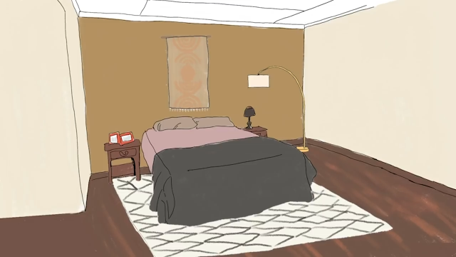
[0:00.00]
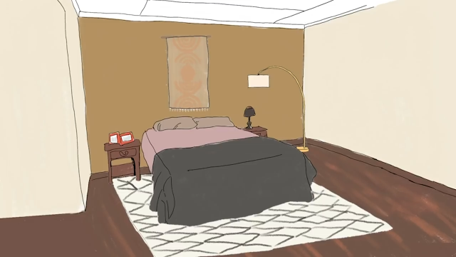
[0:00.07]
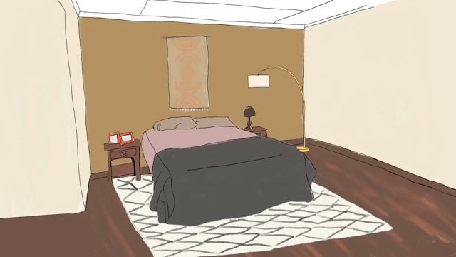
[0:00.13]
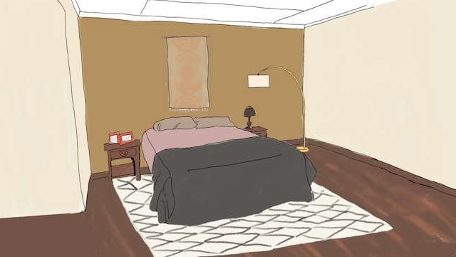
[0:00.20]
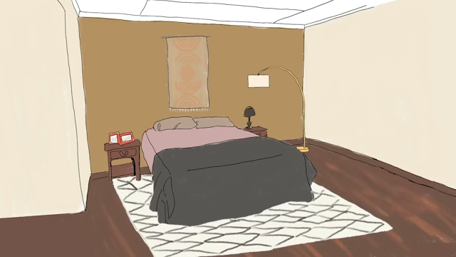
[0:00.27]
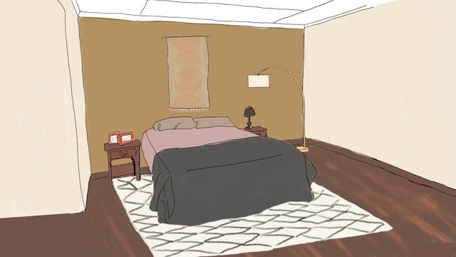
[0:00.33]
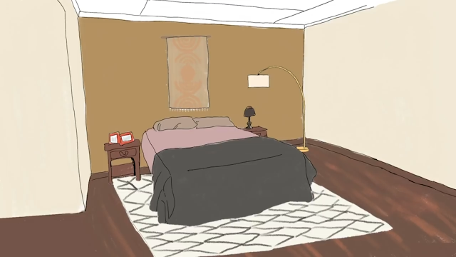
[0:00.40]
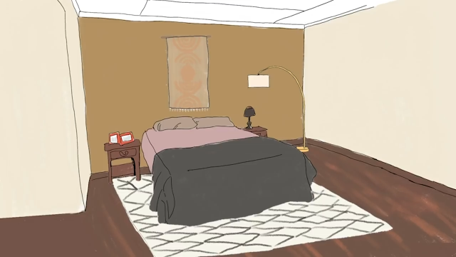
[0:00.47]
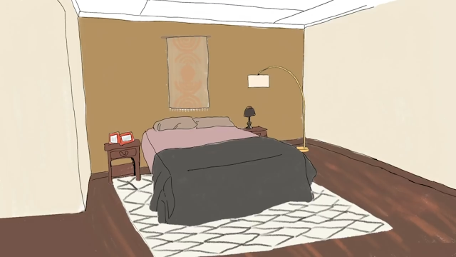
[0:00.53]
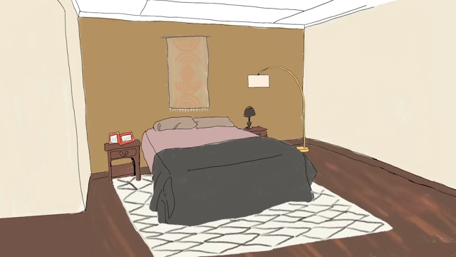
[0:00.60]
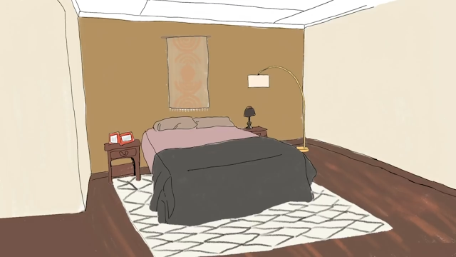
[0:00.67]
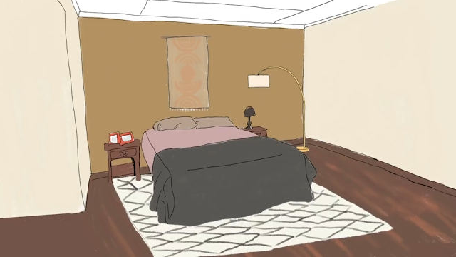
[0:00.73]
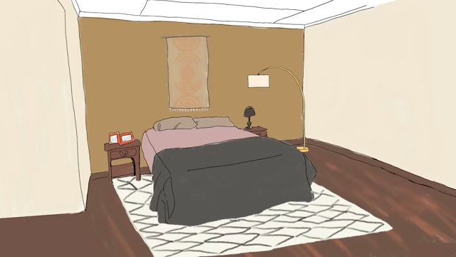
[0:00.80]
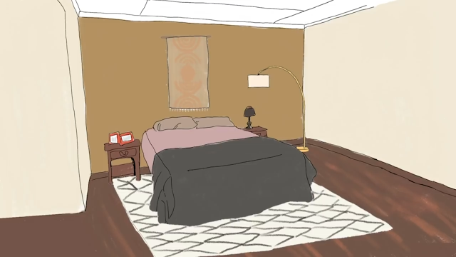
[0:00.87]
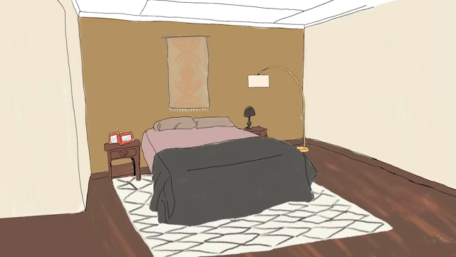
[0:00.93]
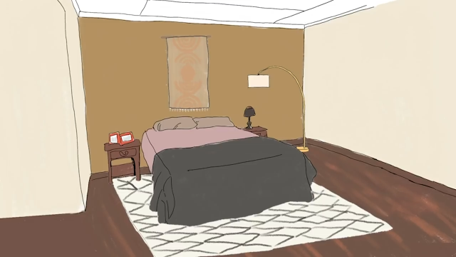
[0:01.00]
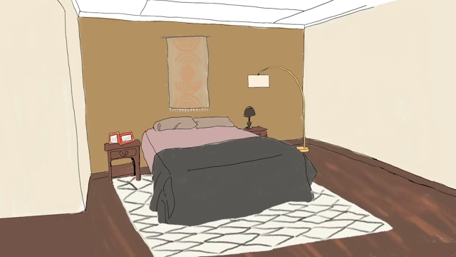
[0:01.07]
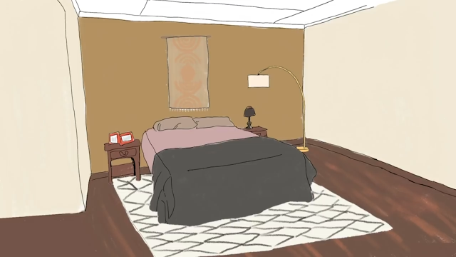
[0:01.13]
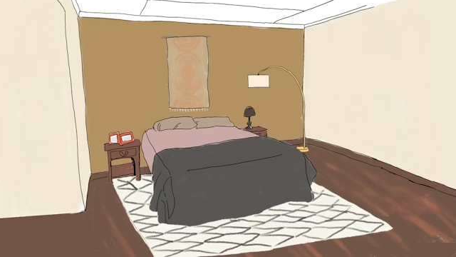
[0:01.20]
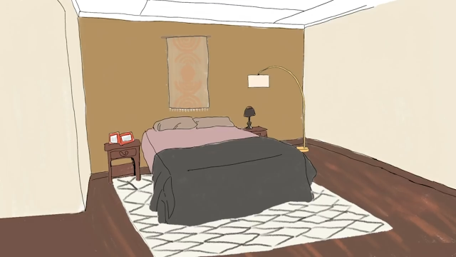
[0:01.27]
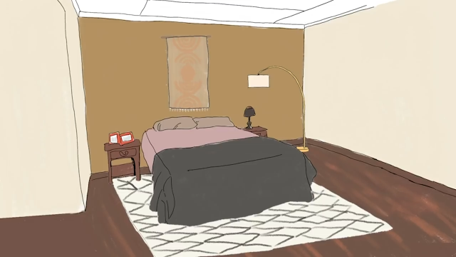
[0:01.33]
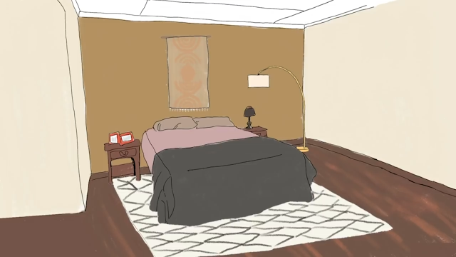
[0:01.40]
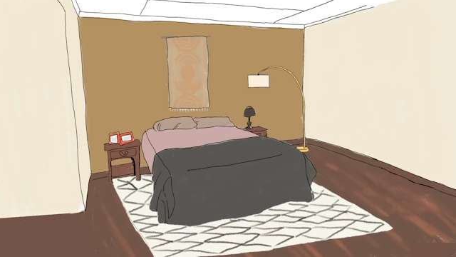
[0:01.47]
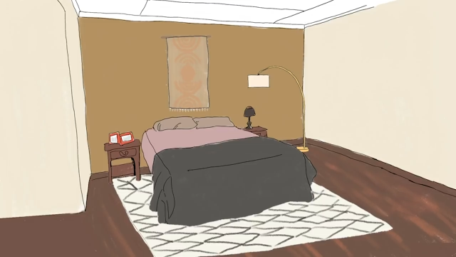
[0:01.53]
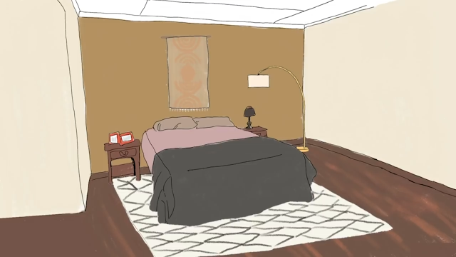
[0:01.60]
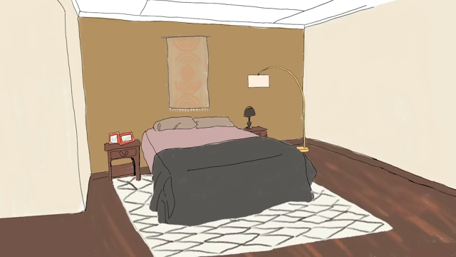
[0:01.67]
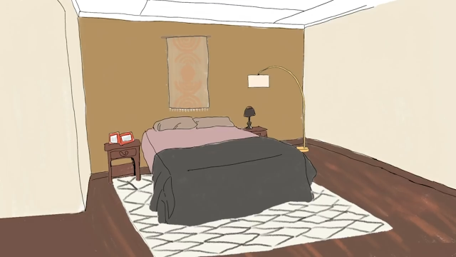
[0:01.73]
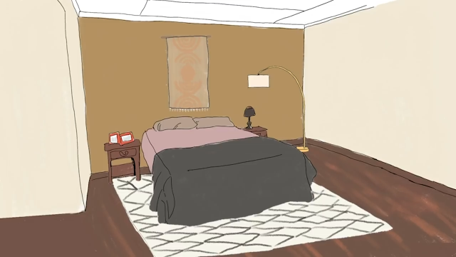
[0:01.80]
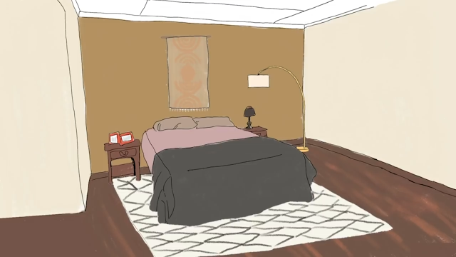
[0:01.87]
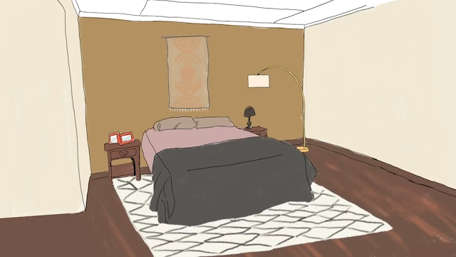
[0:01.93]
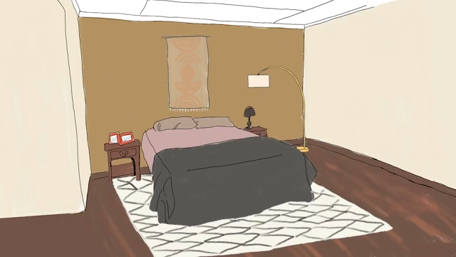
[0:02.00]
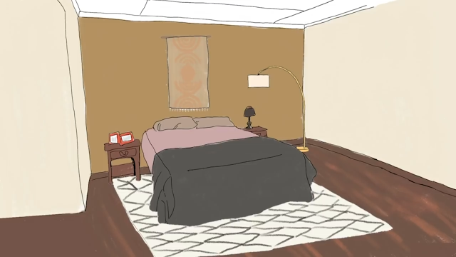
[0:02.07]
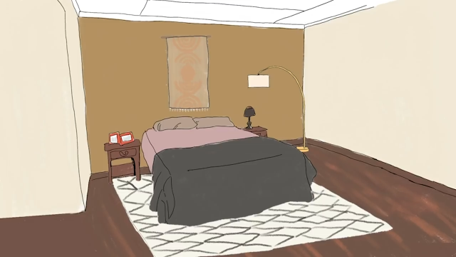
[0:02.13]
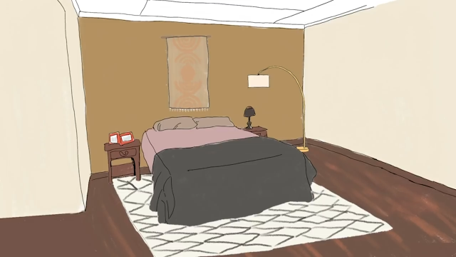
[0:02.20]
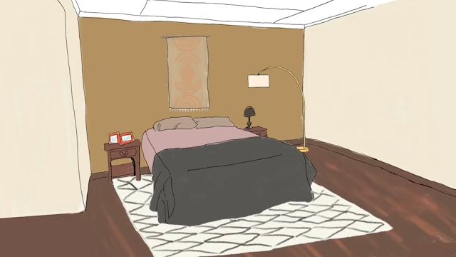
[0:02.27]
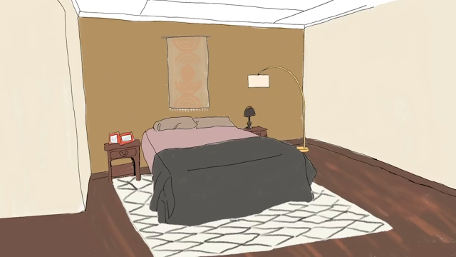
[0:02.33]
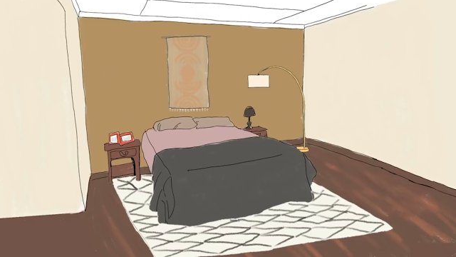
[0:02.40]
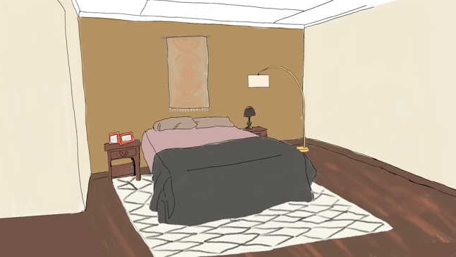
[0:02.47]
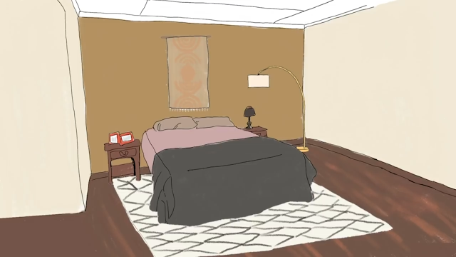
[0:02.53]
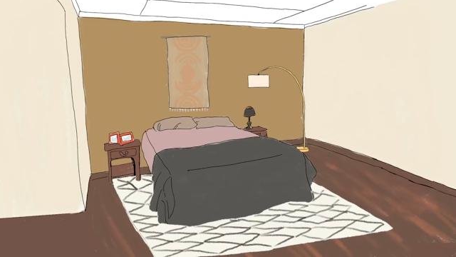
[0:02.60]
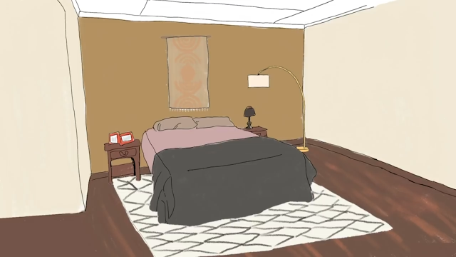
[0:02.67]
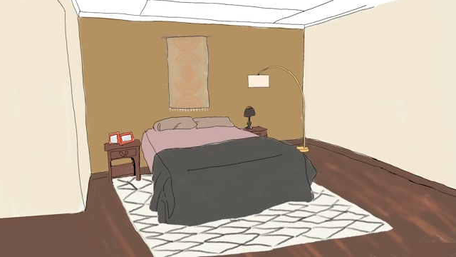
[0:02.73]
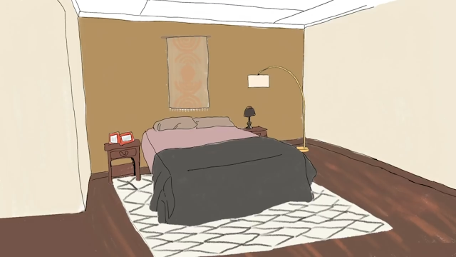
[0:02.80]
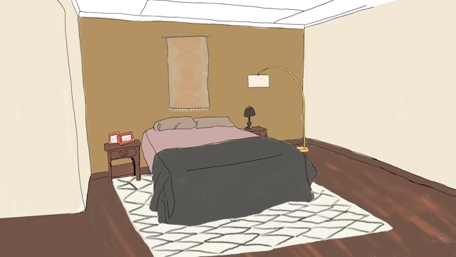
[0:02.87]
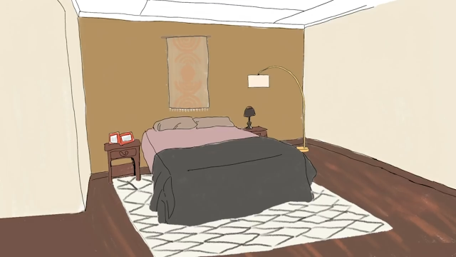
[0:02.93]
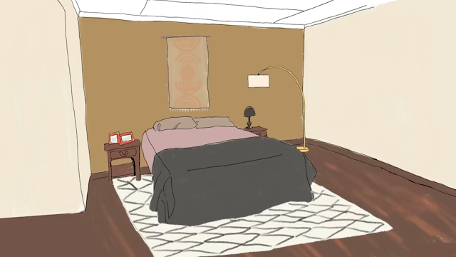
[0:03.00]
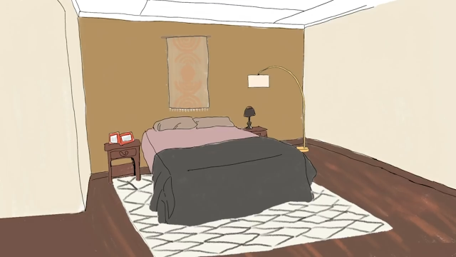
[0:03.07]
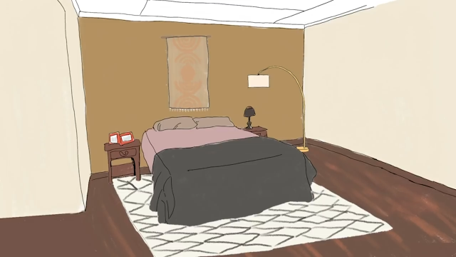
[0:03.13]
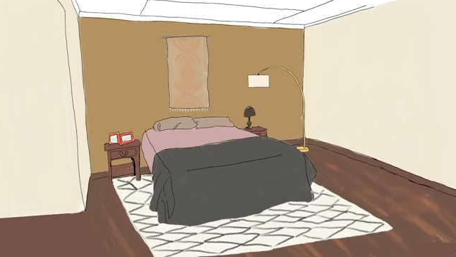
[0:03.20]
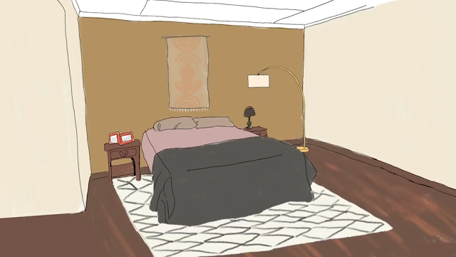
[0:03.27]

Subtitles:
(no speaker visible)